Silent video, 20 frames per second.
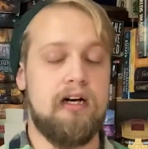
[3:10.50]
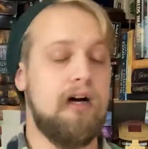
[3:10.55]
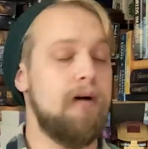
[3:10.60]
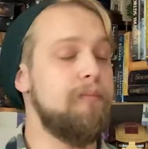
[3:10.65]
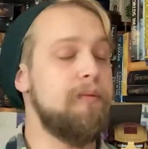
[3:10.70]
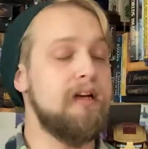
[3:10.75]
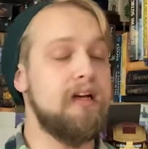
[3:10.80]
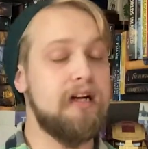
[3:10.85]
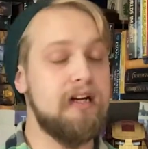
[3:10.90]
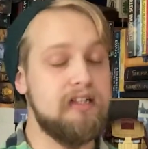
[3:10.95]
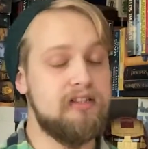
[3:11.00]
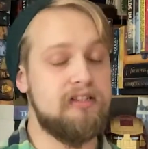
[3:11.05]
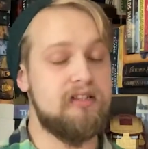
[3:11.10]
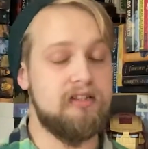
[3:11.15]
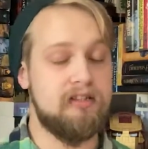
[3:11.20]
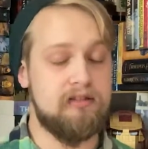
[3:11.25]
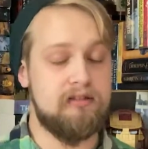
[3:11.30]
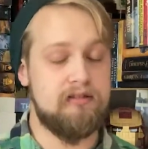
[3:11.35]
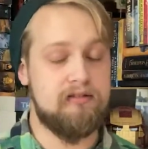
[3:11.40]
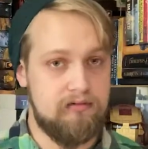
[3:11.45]
because
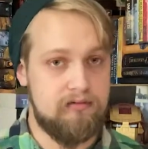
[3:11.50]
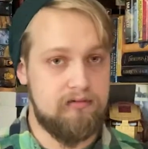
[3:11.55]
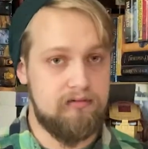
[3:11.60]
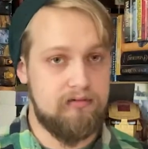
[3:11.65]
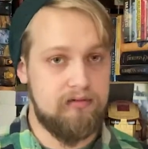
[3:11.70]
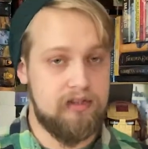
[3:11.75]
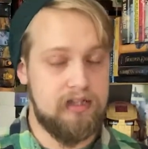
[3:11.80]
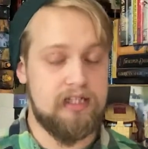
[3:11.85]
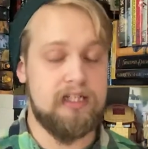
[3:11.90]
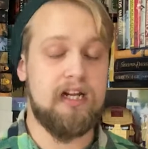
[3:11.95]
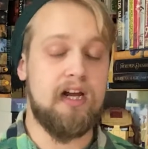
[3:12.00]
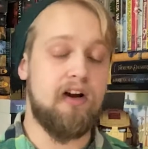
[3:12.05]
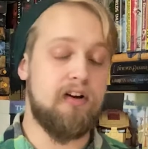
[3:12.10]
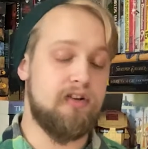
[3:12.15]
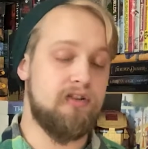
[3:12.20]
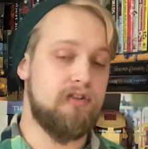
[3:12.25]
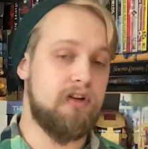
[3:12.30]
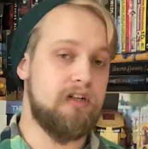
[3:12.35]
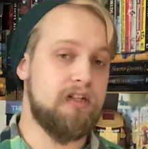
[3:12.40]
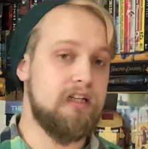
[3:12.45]
the lead character
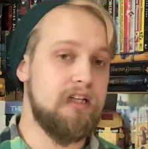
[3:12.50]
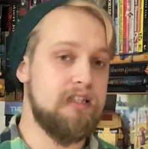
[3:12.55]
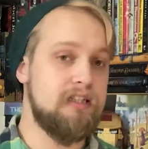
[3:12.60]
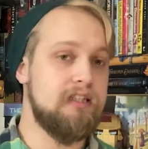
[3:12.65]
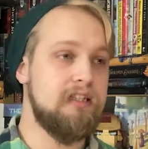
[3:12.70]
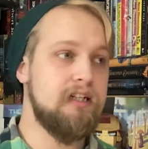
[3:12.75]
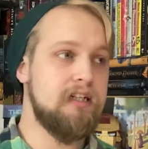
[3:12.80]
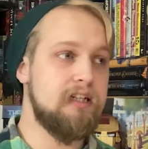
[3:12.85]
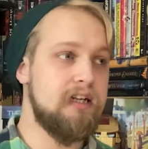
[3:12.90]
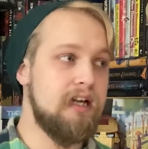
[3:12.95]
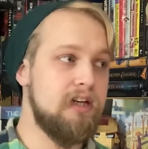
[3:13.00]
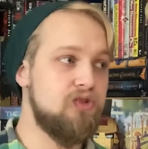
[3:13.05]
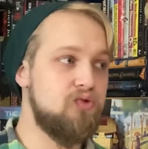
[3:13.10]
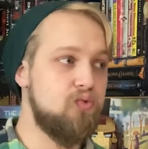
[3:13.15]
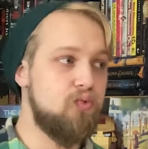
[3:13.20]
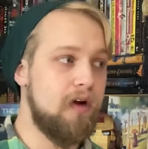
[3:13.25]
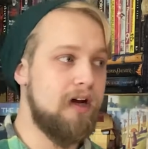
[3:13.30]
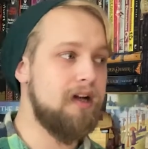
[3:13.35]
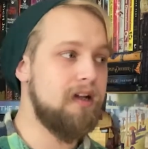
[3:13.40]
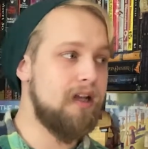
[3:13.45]
is autistic, as
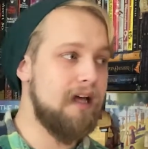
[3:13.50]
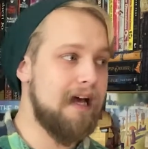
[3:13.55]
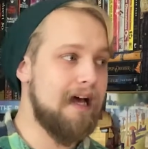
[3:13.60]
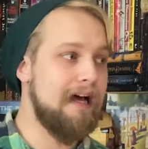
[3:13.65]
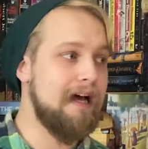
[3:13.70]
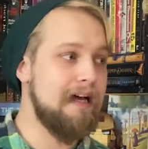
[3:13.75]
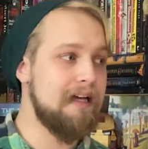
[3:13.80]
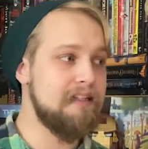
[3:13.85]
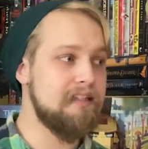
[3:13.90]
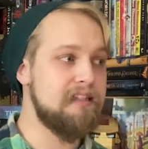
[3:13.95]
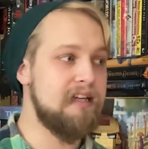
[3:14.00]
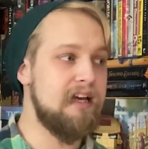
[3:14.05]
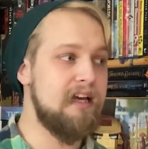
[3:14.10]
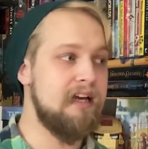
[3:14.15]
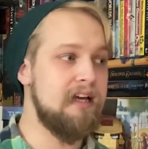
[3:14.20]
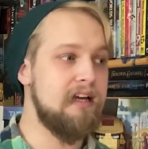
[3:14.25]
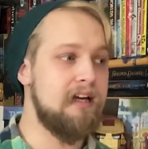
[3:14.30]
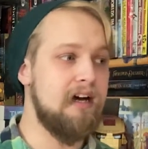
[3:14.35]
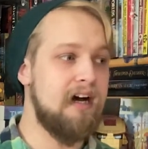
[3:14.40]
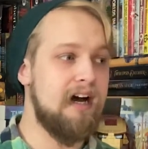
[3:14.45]
well as
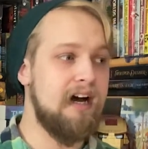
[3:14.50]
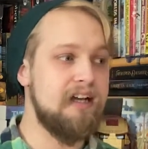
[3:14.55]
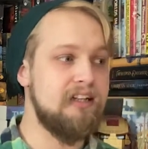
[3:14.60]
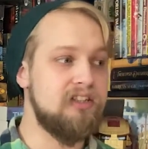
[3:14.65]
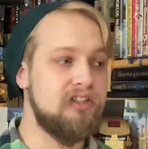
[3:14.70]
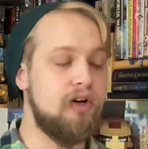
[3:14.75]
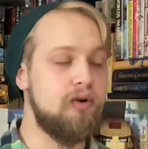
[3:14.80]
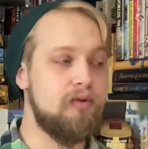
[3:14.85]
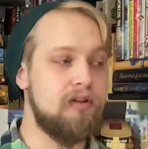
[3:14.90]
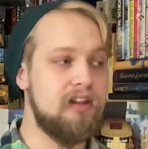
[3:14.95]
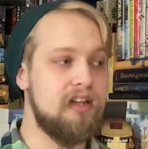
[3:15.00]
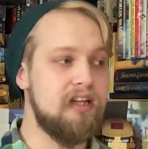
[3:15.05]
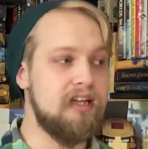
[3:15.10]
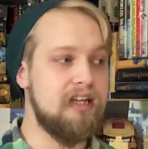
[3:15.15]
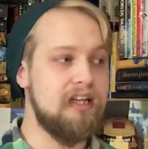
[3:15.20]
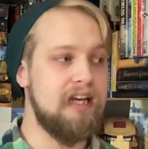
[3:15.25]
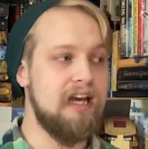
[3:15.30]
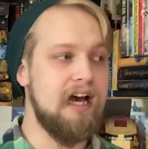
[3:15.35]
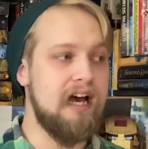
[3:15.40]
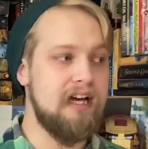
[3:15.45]
I don't think
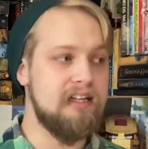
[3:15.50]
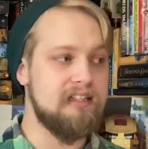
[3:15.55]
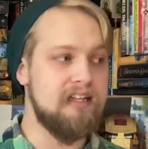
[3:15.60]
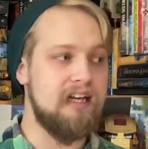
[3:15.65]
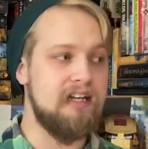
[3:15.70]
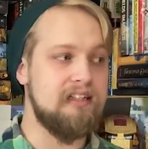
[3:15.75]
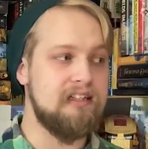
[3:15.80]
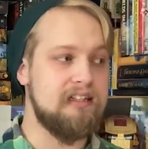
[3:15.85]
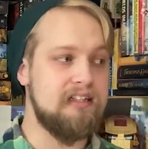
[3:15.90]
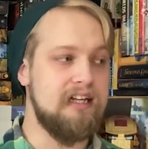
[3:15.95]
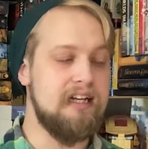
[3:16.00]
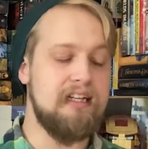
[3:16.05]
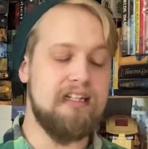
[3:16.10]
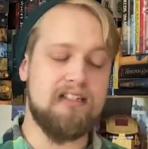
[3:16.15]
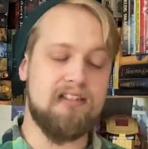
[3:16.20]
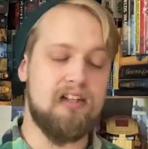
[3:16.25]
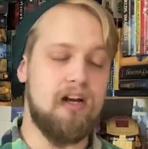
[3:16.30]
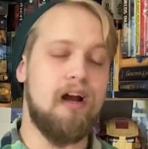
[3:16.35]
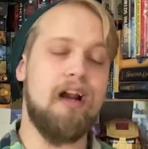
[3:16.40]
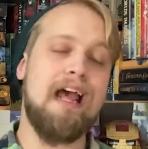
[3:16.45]
he
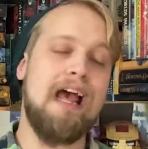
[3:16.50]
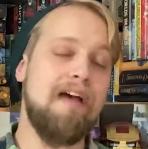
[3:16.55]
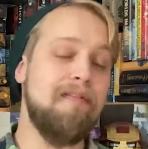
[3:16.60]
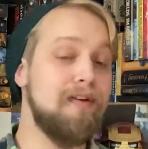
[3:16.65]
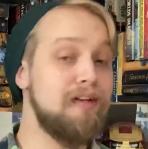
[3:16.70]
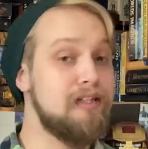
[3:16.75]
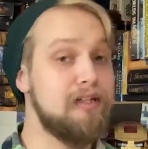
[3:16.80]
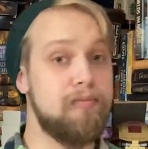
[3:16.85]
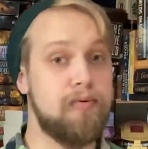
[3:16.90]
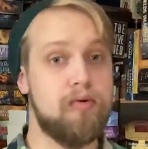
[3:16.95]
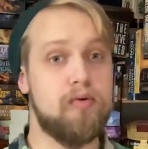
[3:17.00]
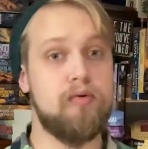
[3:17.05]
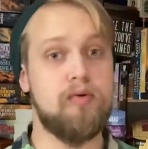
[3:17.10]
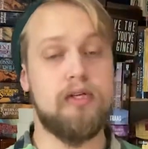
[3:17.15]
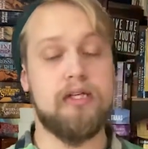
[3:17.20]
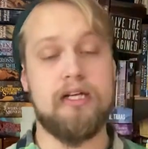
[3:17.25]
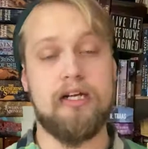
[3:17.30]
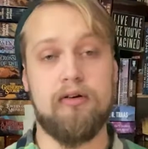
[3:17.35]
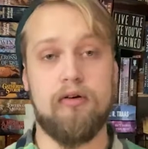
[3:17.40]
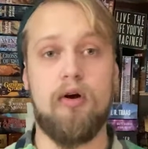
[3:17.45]
does not have a typical
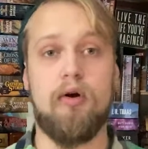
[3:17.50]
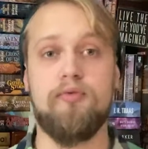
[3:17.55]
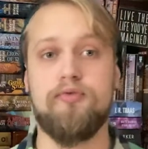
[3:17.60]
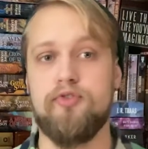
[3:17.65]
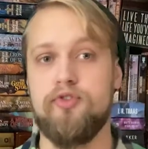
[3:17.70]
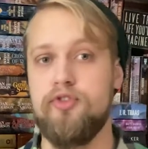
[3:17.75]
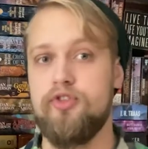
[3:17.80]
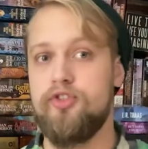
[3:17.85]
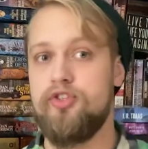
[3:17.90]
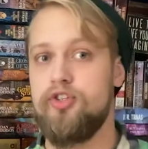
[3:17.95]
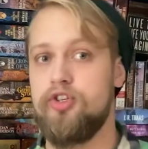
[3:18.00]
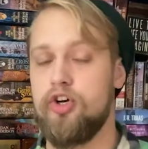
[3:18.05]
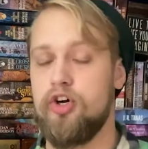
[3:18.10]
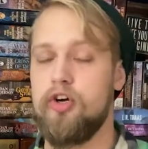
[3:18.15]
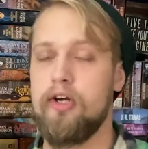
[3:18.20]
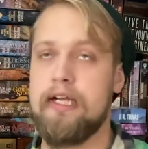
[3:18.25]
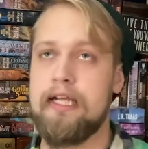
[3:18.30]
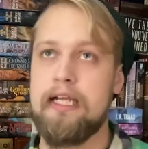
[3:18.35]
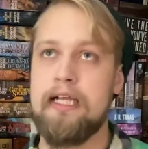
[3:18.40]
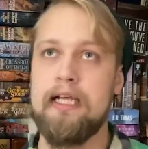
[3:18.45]
hero's
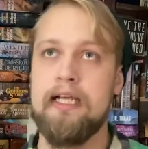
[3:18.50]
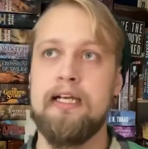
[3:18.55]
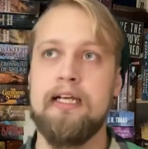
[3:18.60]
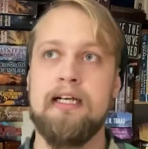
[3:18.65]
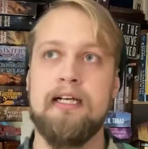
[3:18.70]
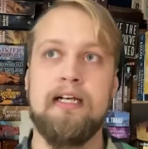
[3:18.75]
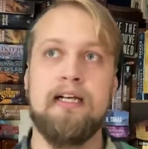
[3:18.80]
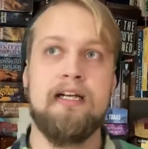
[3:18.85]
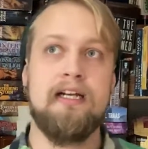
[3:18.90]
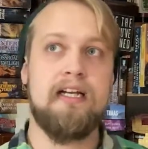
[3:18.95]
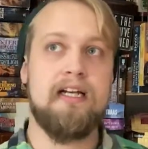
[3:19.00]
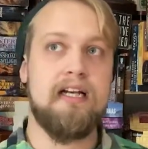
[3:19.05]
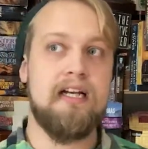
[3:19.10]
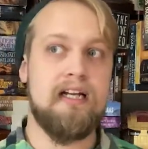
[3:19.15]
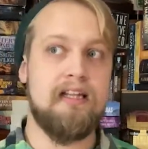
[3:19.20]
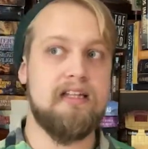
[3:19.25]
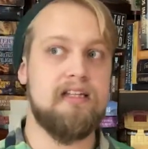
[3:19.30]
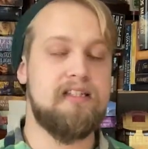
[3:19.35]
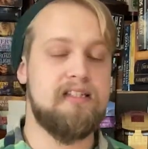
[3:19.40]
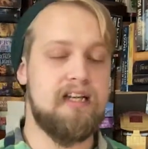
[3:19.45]
journey
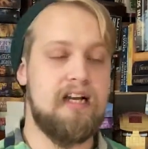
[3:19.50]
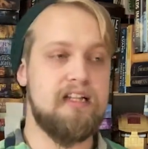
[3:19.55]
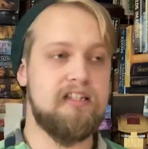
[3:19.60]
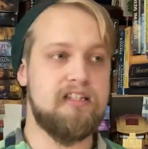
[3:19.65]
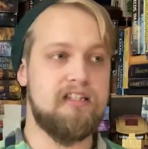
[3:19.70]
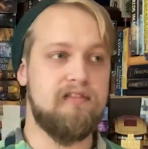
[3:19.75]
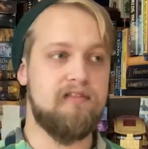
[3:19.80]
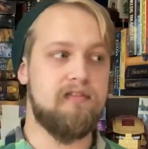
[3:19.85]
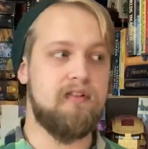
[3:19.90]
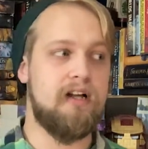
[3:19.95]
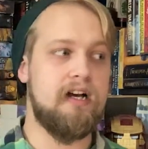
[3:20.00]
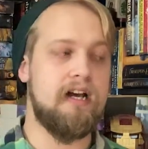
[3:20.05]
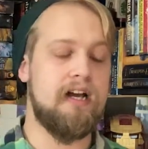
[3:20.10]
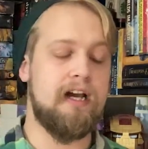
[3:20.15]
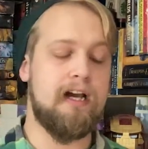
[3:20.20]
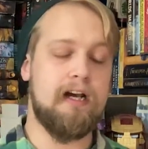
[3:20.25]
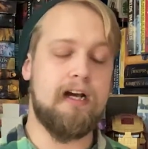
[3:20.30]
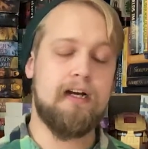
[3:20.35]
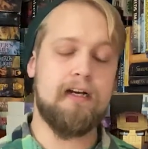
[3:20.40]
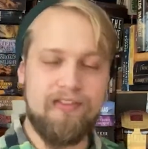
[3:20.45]
in the sense of,
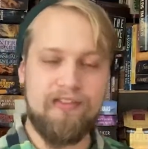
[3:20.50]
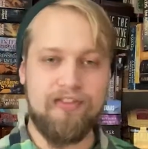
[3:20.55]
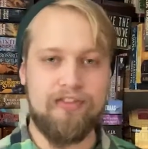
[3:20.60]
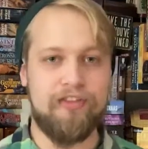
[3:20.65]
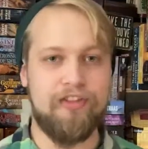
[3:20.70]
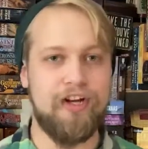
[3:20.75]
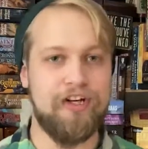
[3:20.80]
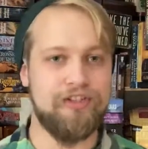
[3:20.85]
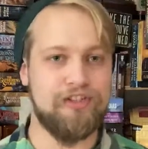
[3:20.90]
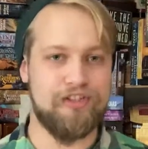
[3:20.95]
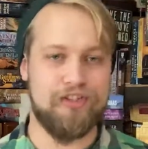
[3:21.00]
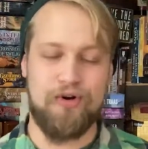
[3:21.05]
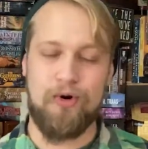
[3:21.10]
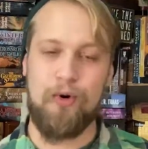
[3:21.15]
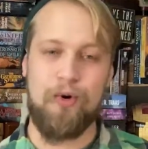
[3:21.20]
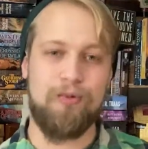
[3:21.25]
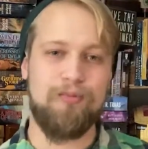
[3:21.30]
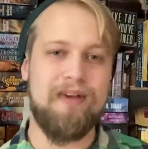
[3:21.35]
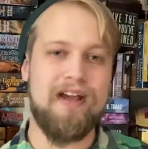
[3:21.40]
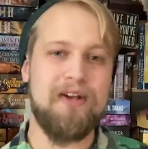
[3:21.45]
like, there's an
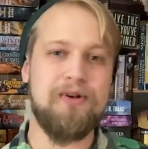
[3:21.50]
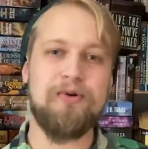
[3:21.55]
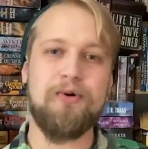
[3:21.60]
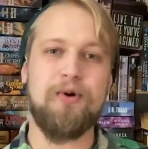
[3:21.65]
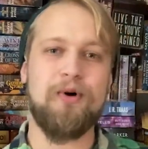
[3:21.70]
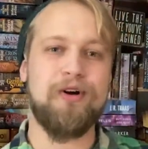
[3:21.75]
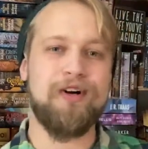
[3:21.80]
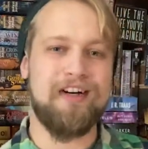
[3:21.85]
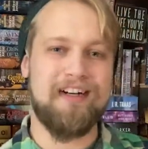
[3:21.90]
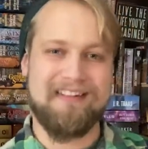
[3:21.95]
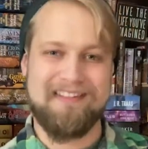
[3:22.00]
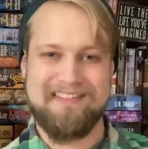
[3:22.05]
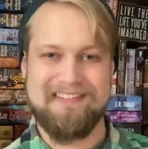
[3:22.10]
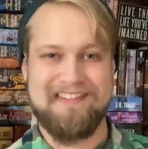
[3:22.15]
old mentor